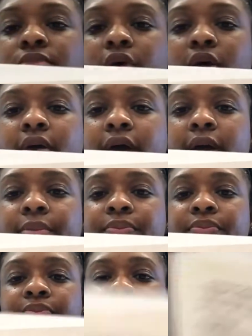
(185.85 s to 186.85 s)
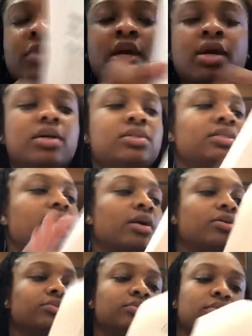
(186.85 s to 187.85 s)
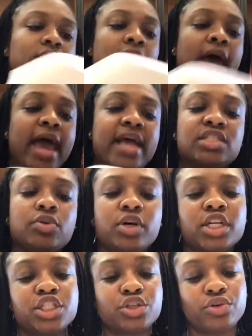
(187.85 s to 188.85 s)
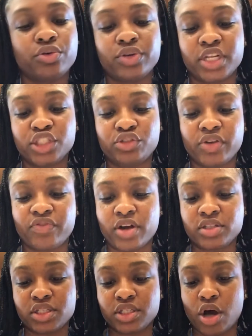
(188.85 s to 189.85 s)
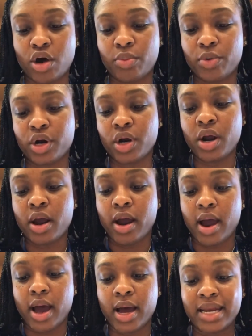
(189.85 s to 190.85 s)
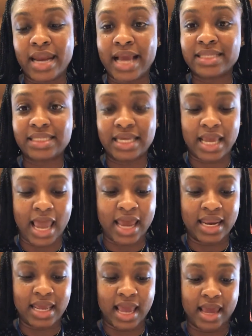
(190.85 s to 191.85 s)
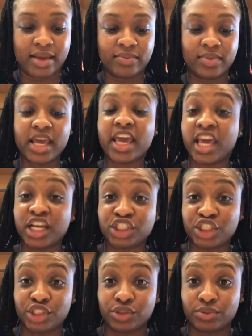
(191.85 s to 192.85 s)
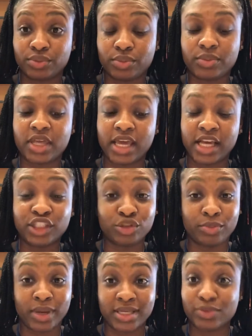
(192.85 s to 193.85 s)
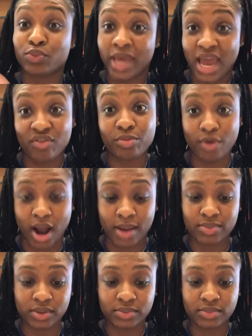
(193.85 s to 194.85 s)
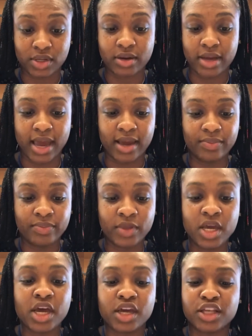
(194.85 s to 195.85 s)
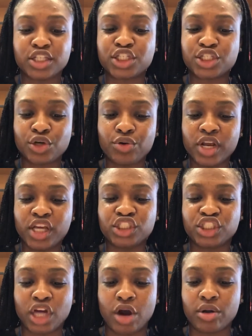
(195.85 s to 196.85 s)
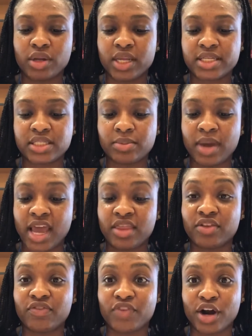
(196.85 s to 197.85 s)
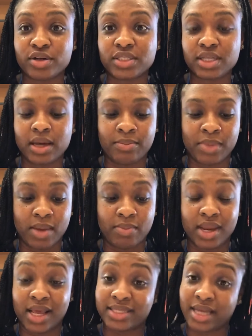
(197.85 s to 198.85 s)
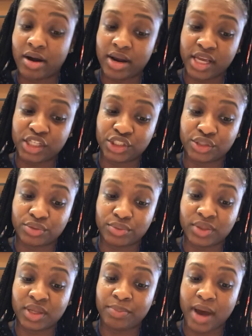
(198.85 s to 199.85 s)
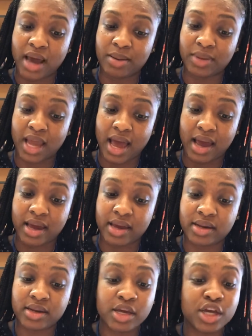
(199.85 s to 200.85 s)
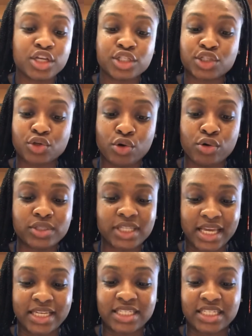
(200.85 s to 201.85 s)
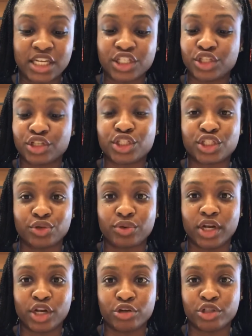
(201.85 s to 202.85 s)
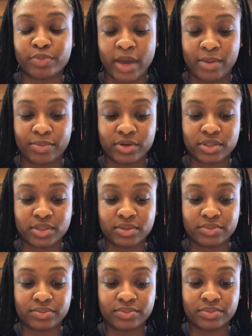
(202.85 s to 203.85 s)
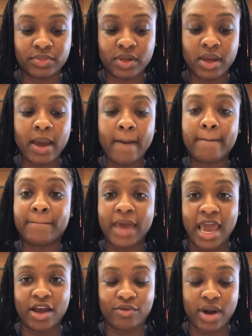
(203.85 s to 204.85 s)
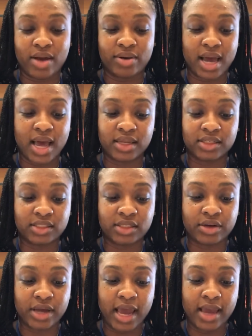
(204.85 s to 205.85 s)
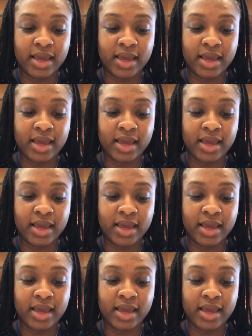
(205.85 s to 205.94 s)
okay? So, Hazelwood School District versus Comer, 1988. Issue. The issue means we have a problem, okay? The student journalism and the First Amendment is our issue. The bottom line, schools can censor student newspapers. Background knowledge, okay?